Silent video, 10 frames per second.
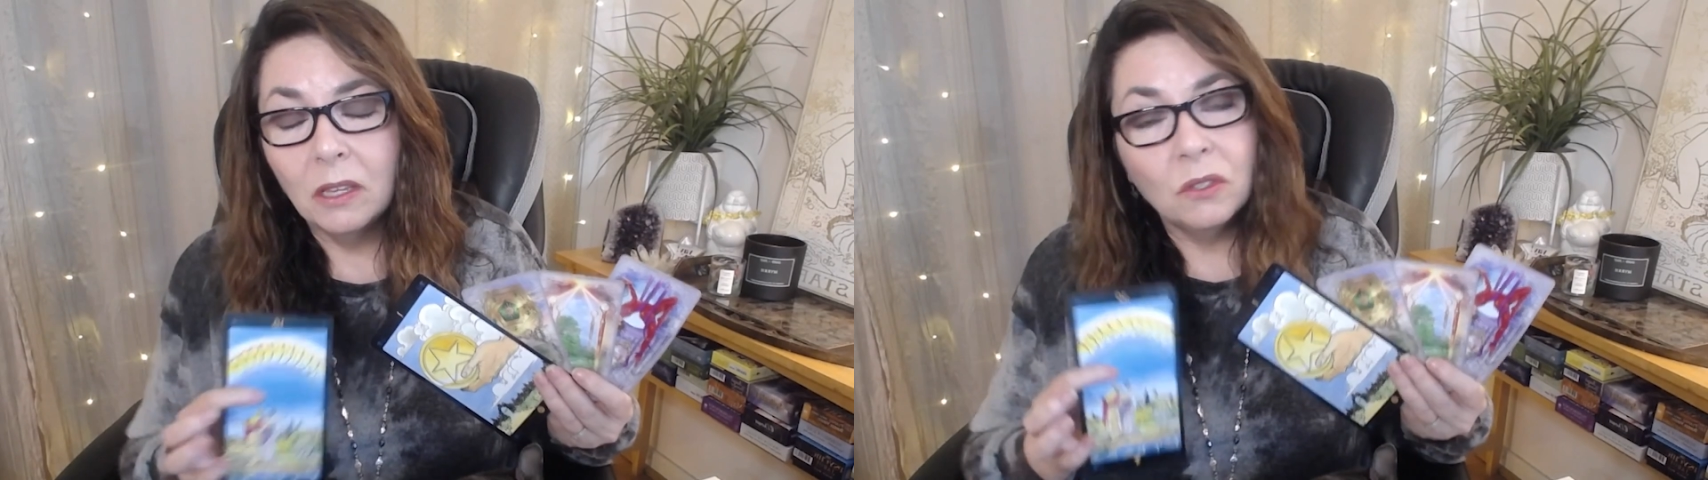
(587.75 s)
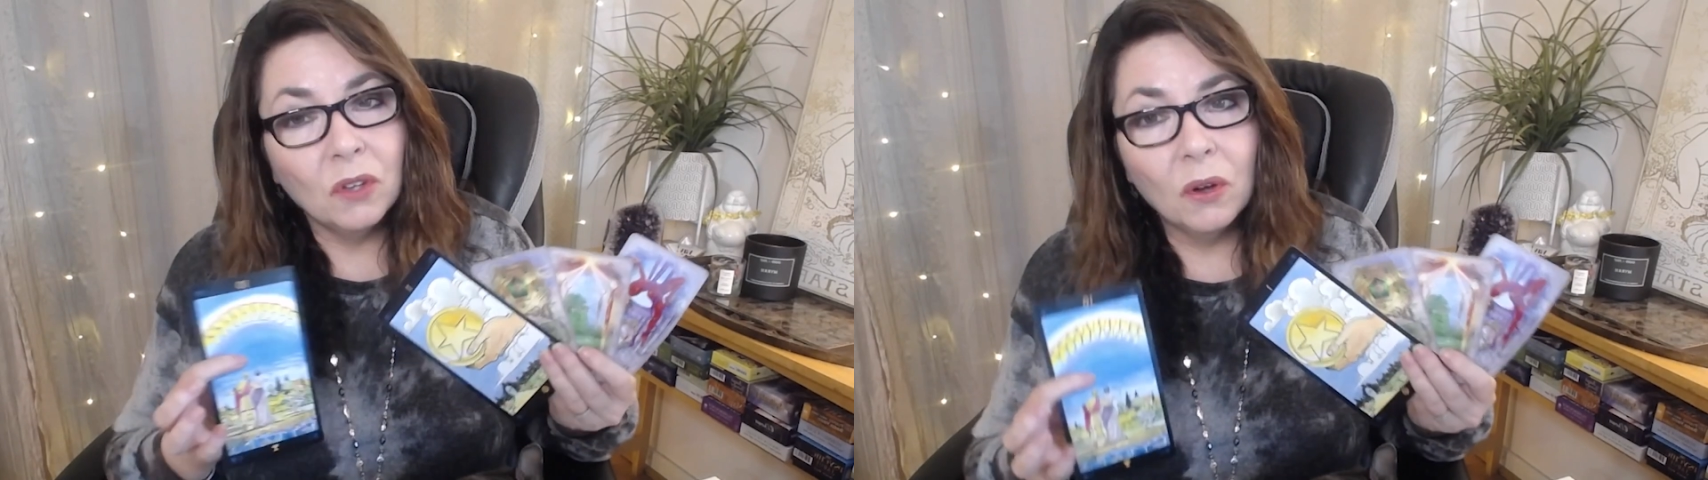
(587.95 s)

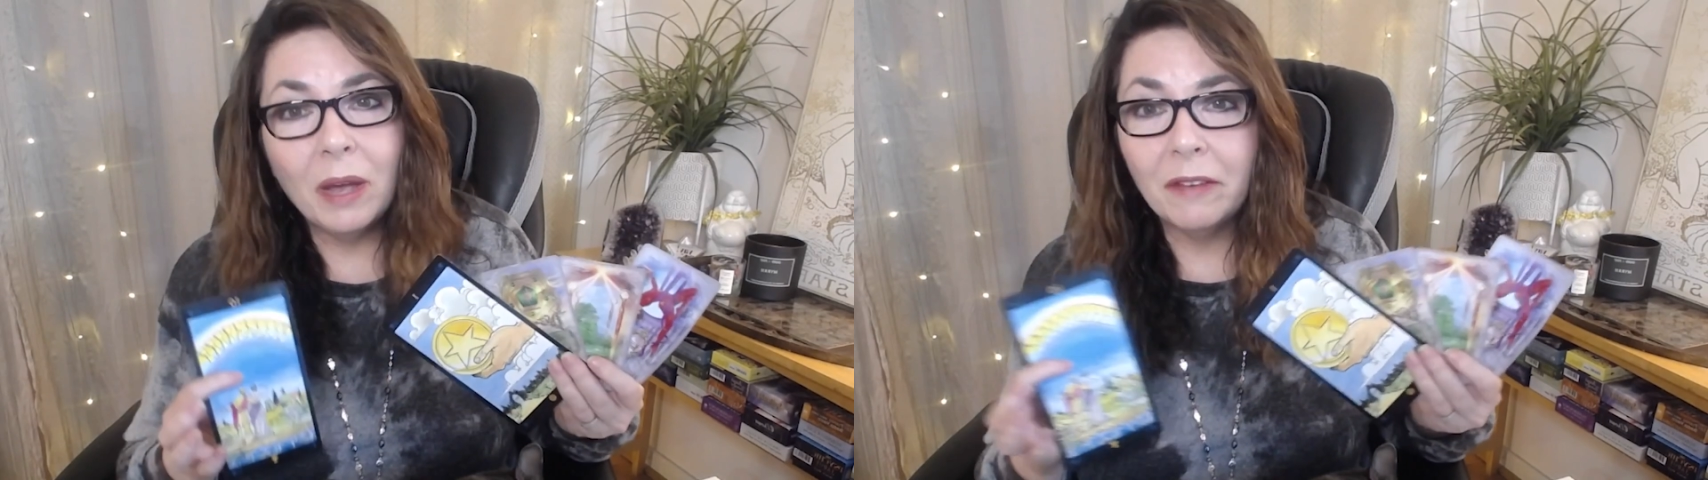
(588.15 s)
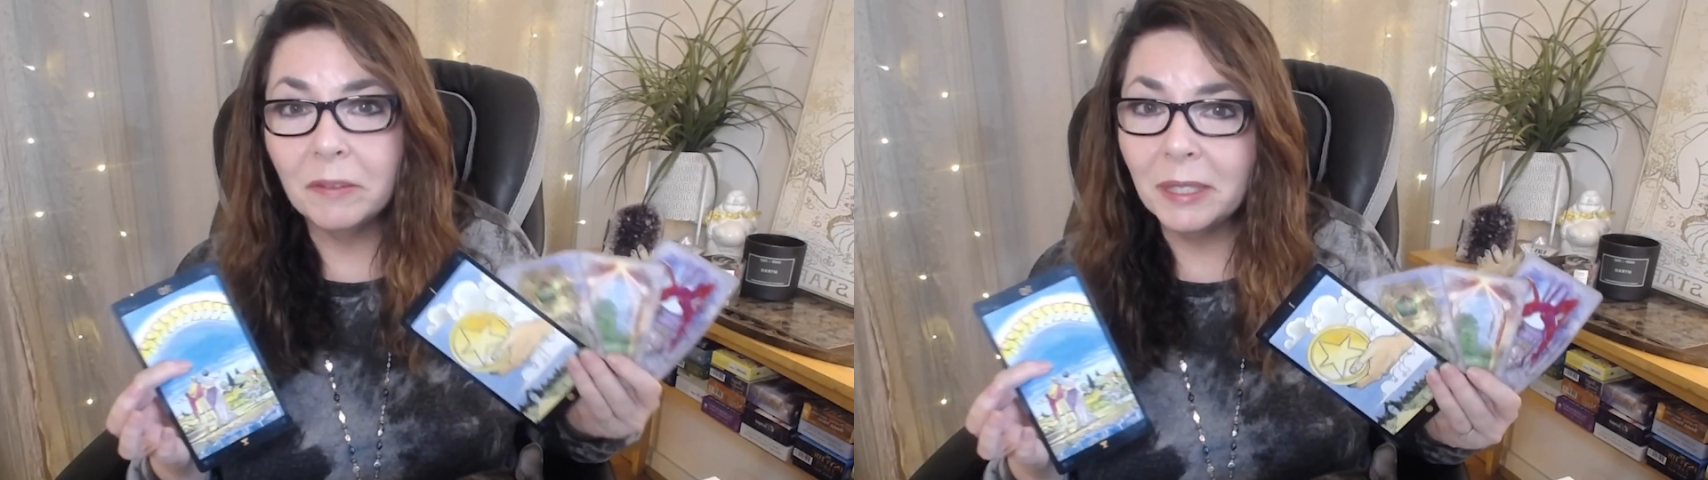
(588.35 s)
So
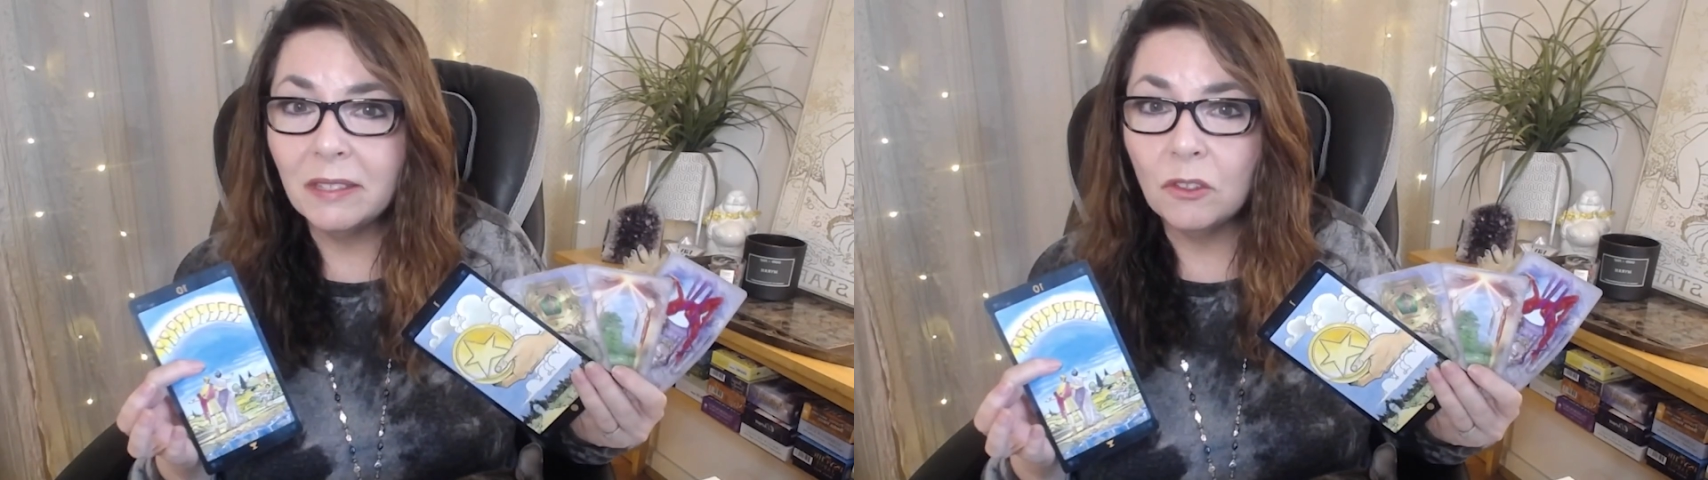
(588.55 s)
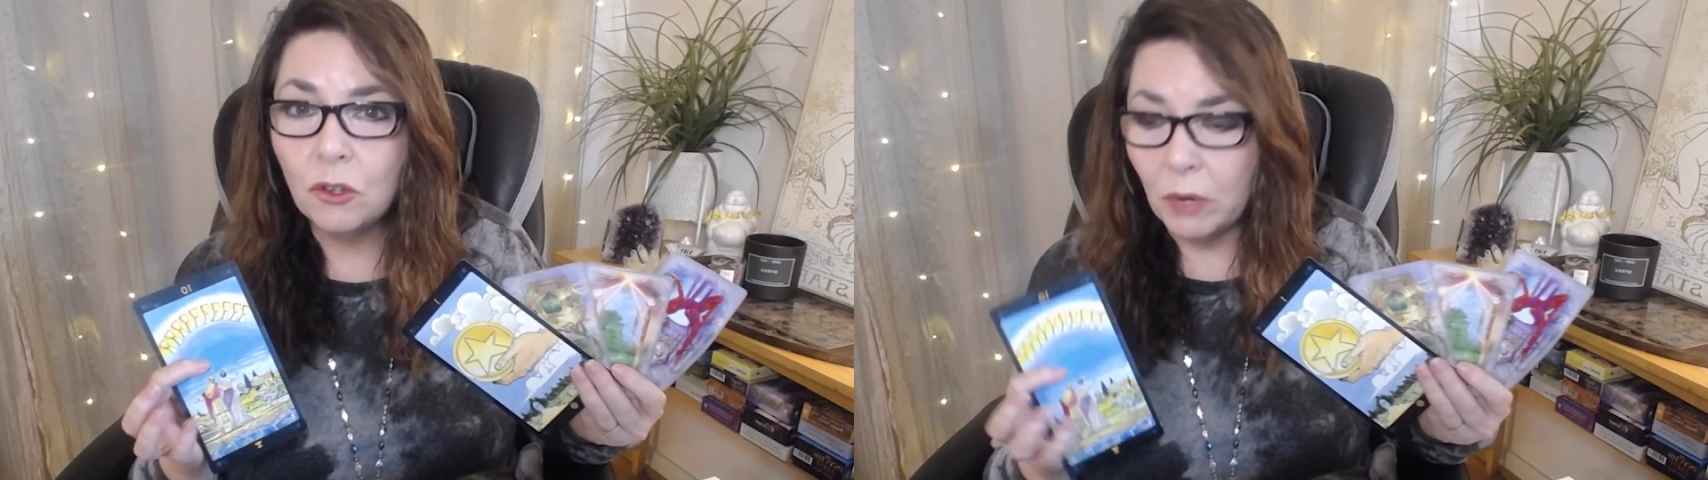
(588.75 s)
everybody's
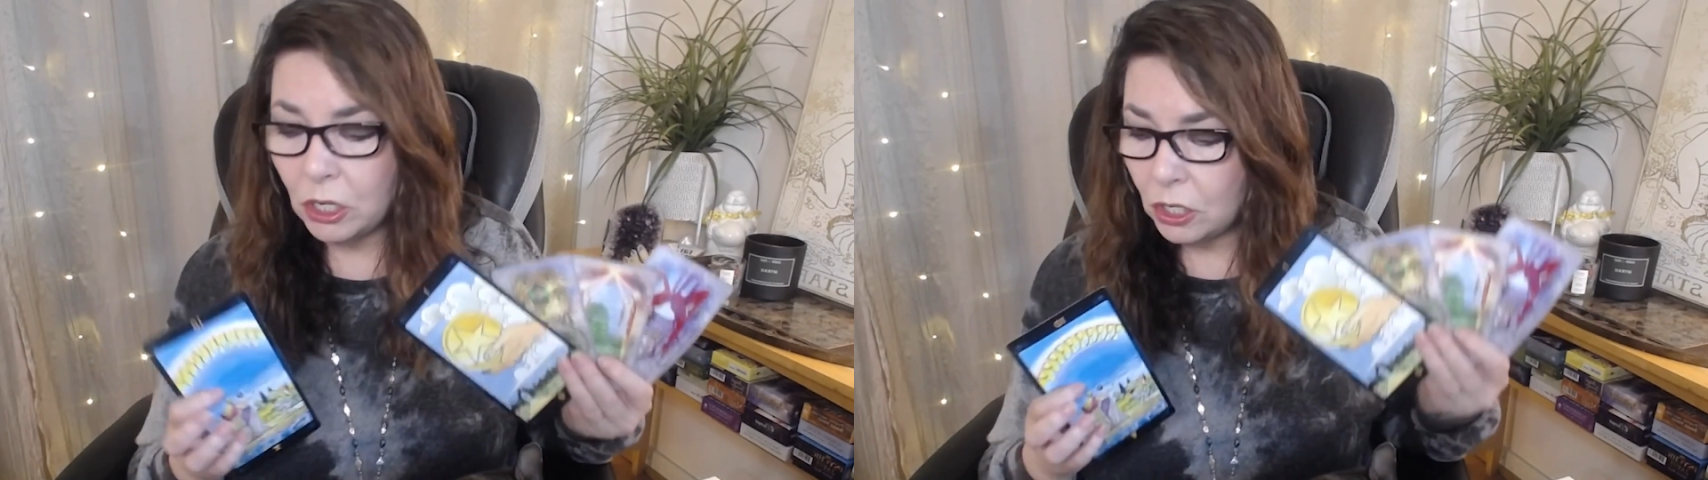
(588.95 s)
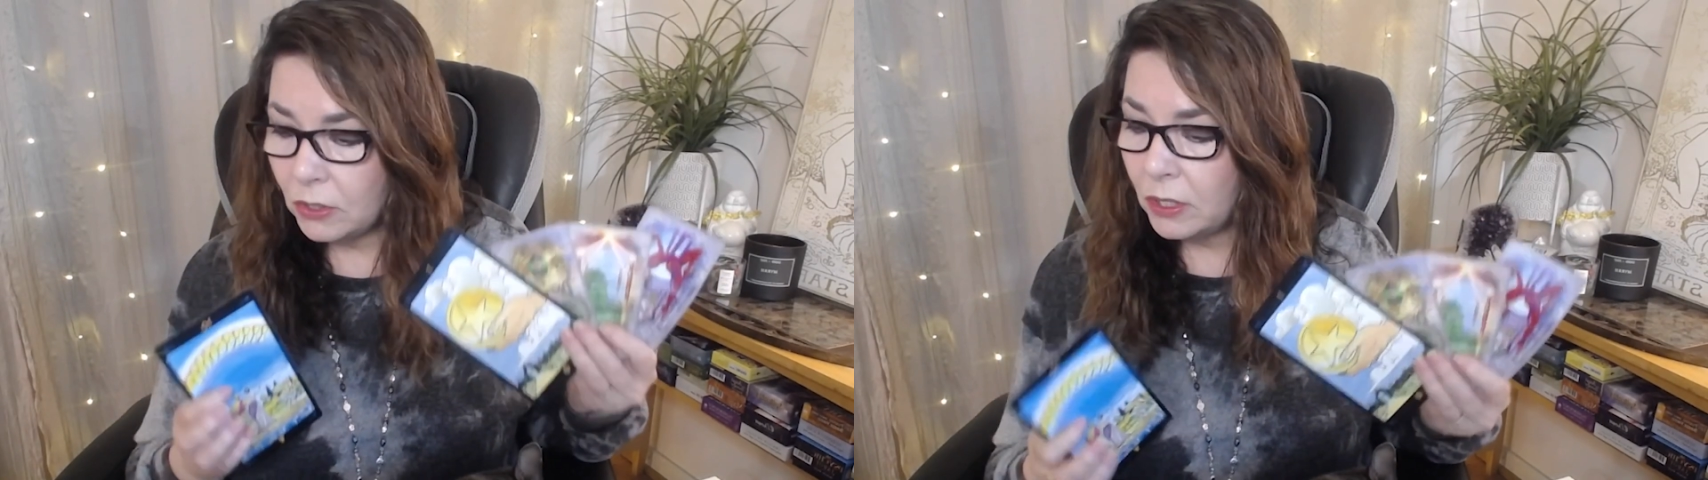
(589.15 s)

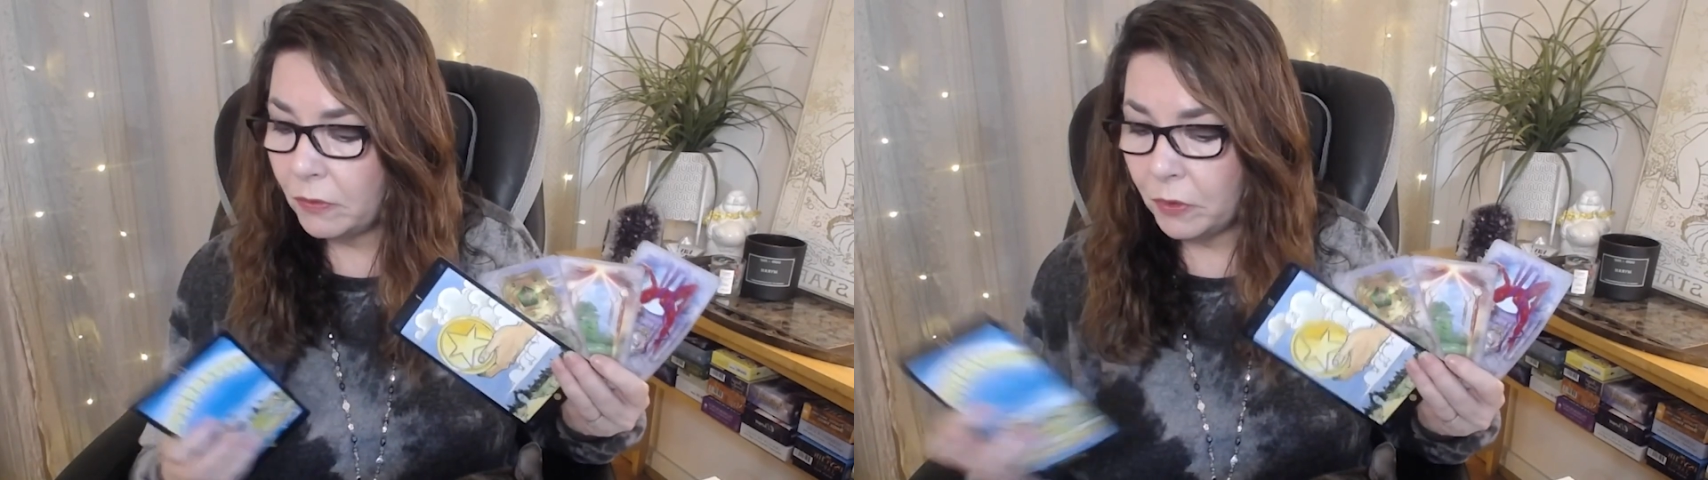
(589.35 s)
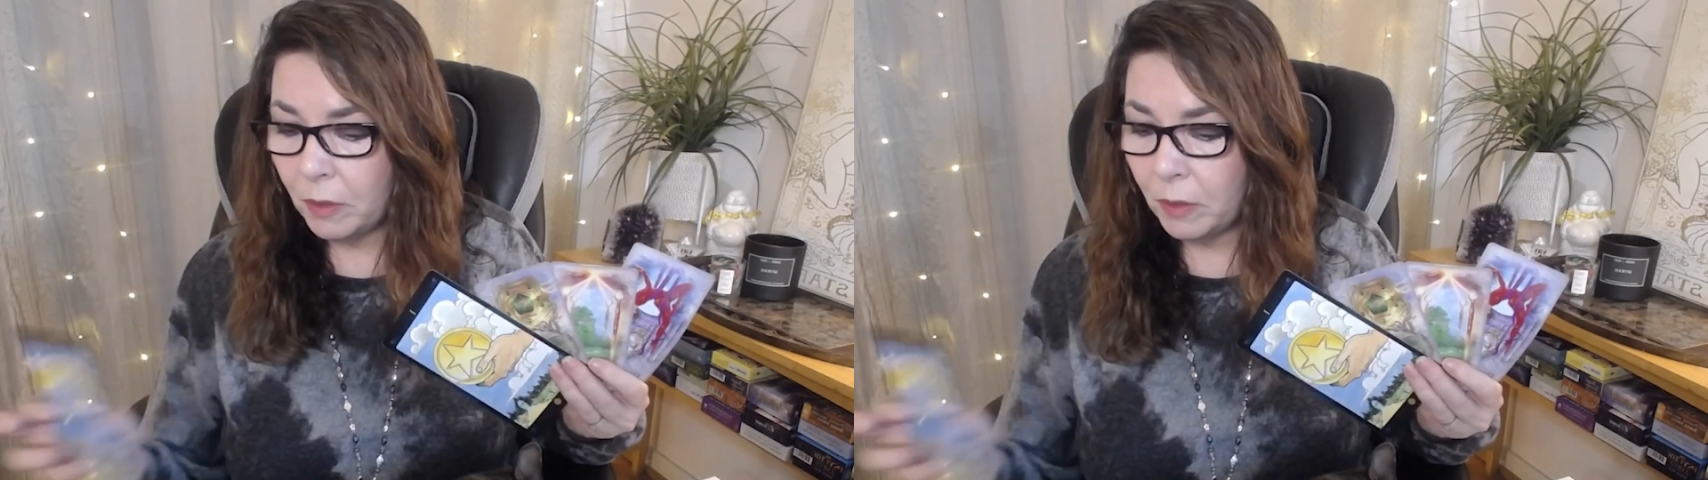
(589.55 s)
situation is different.